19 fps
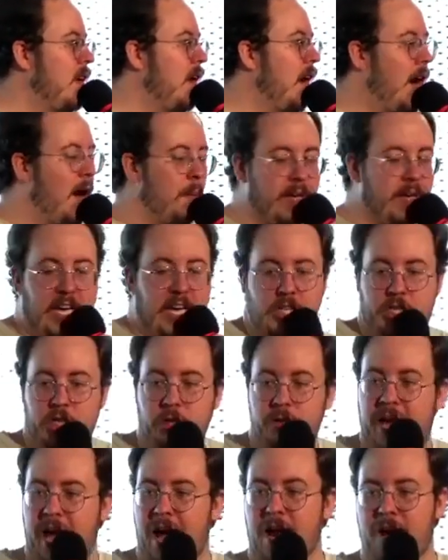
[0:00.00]
Uh, because
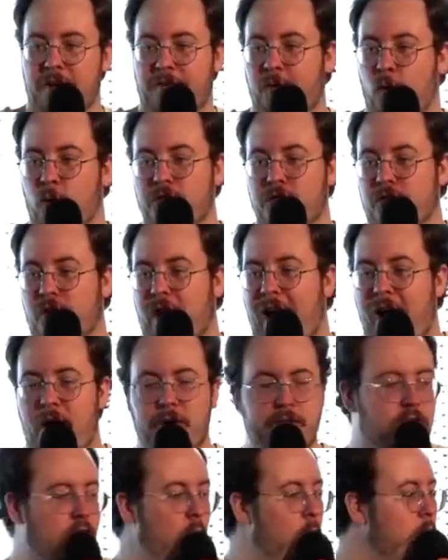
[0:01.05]
you can't afford your
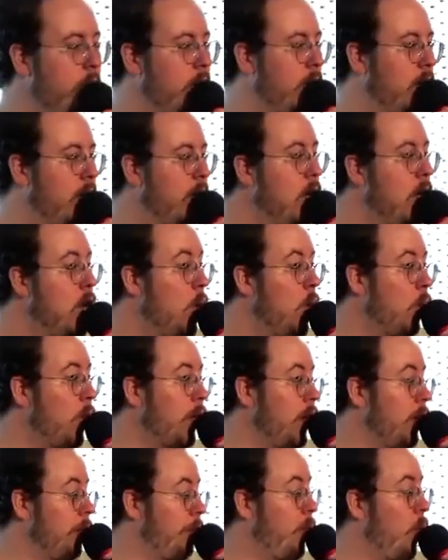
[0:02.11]
house, so we're gonna we're
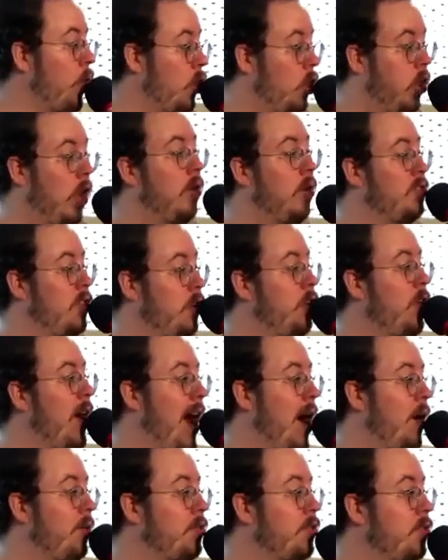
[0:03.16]
gonna foreclose on your
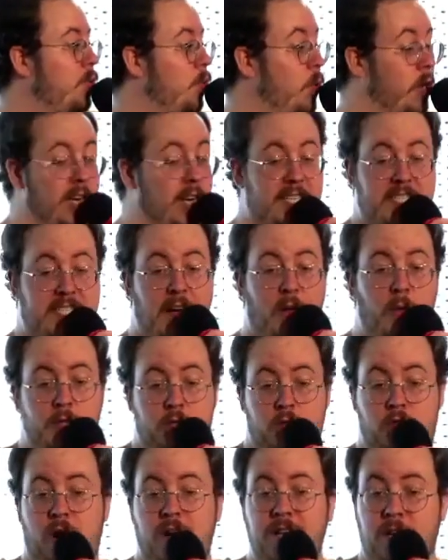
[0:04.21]
house. We're gonna sell it
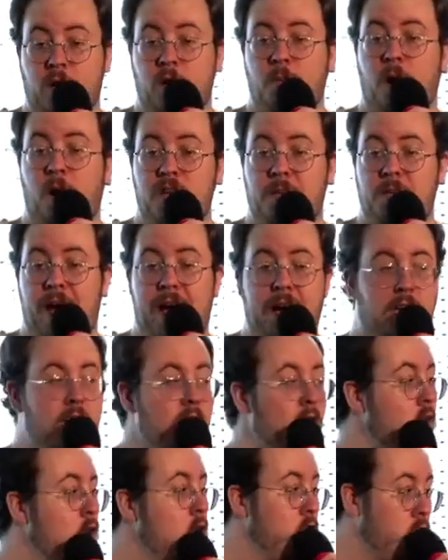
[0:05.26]
to try to get our money back.
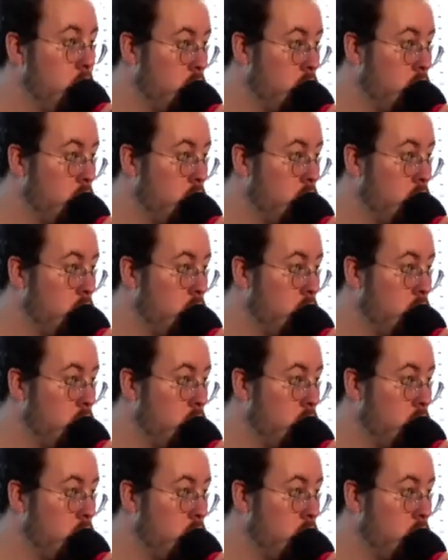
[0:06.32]
Your